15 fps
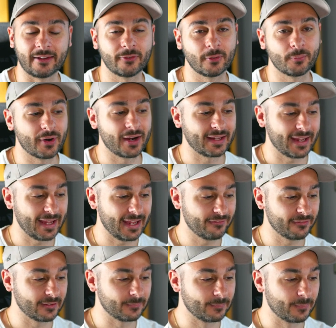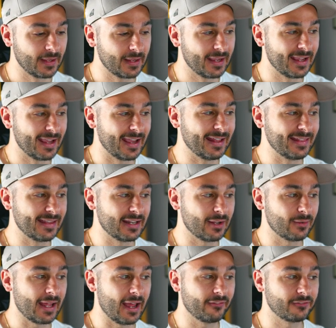E for break even. And then
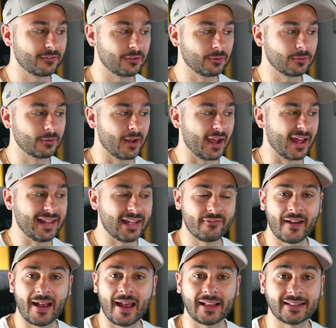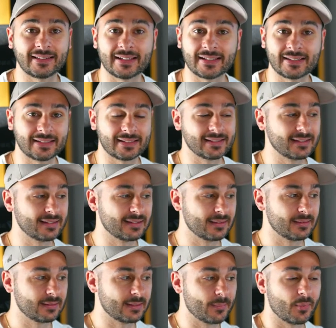I never had the
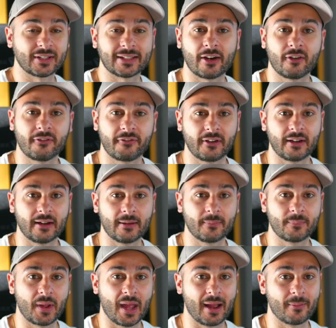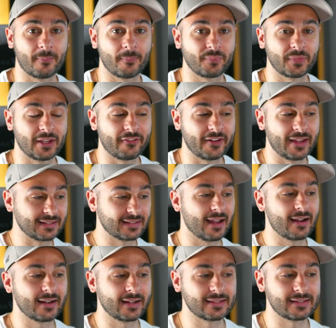monetary figure. If it hit
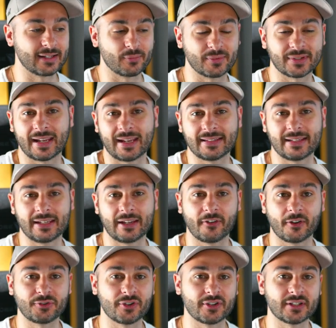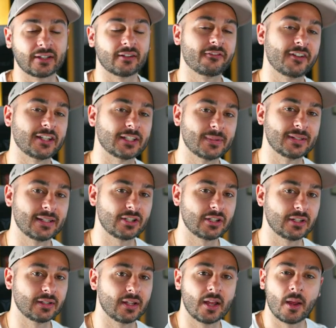targets, it was easy if I was using a fixed
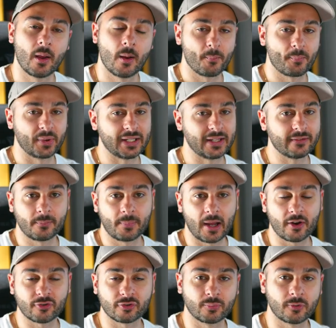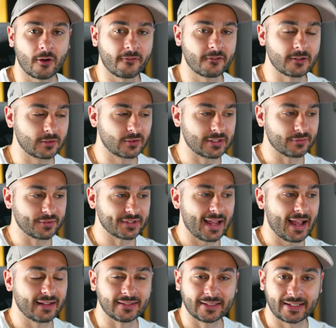position, but never partial profits because it was
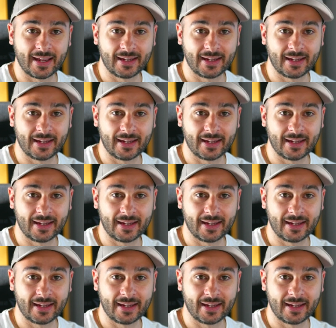hard to